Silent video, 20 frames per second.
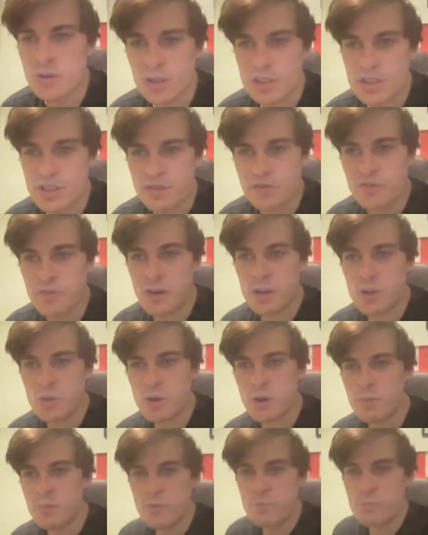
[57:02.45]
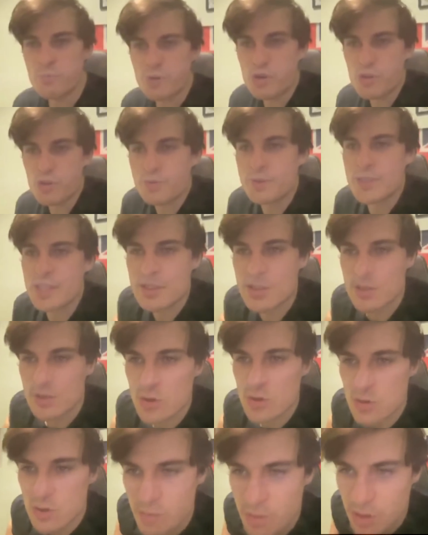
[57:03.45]
It's a follow-up from Poopty
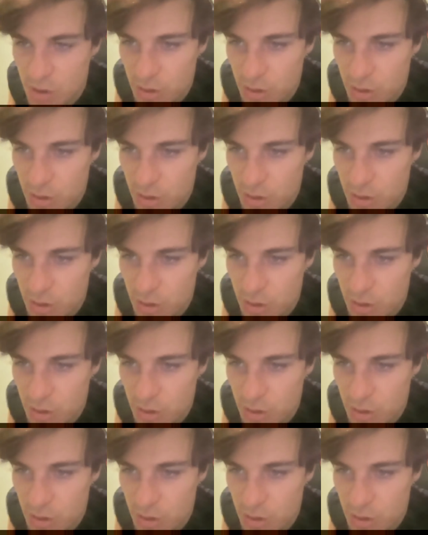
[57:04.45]
Scoop.